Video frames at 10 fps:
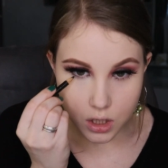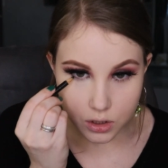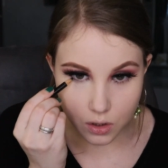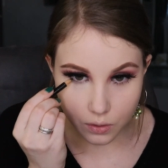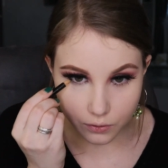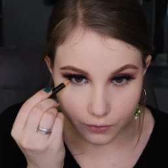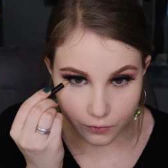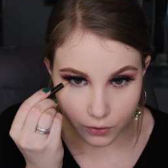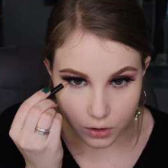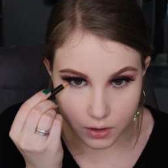So at
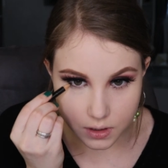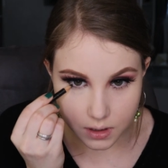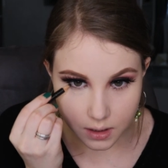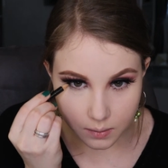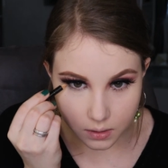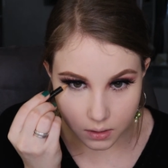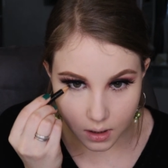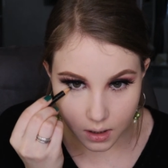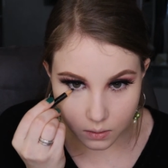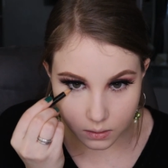first I'm gonna
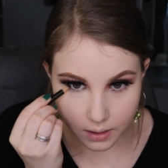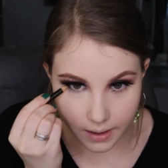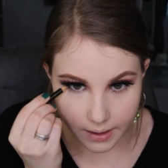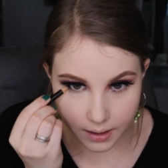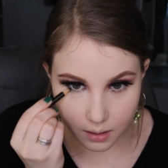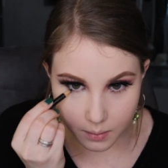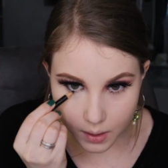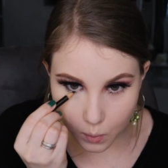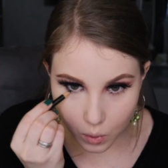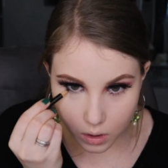outline
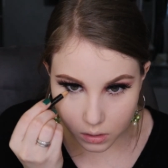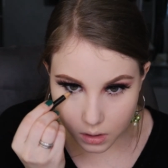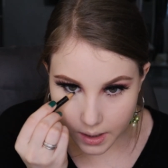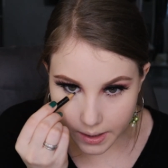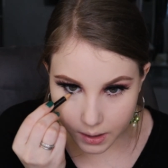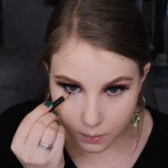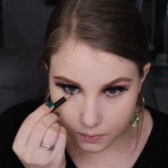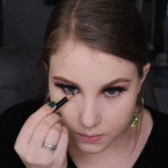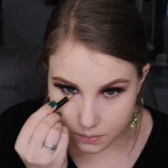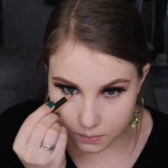my waterline
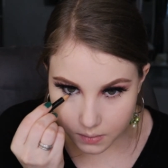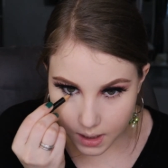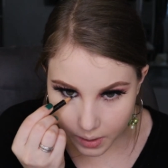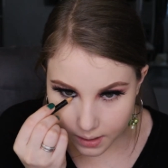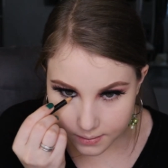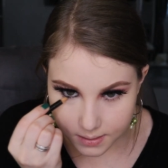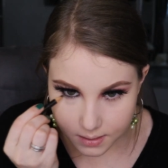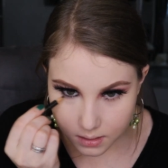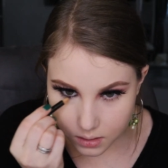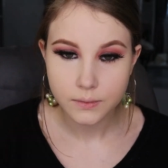with my
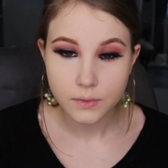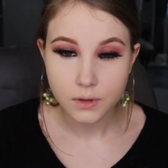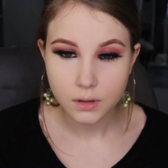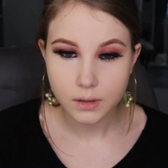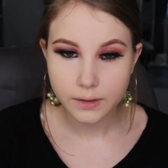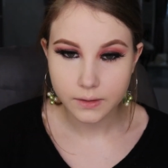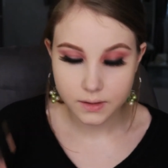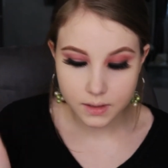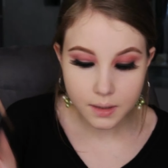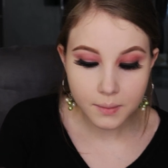pencil like
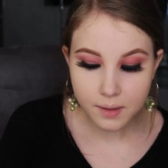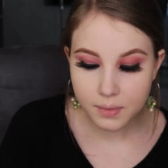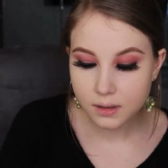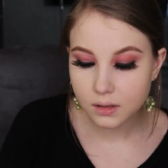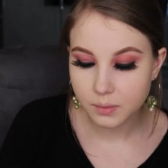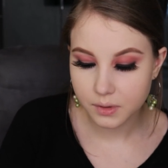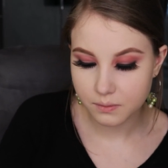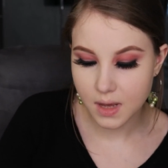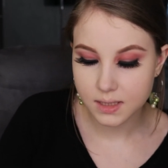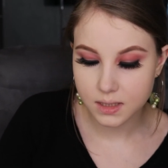this. It might be a little bit
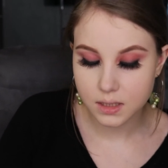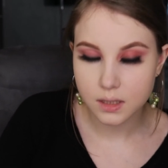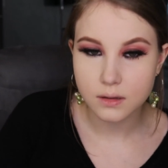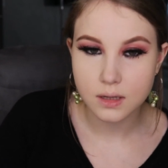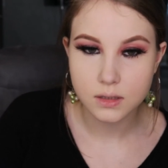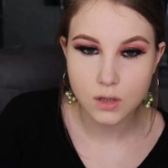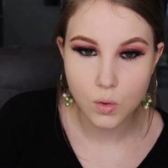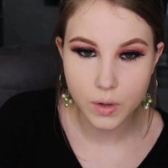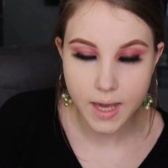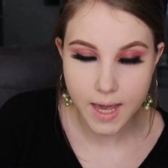messy, that's
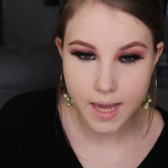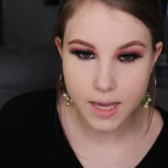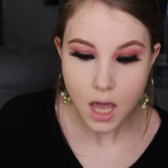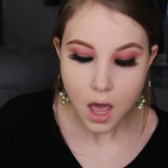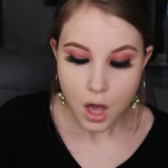okay.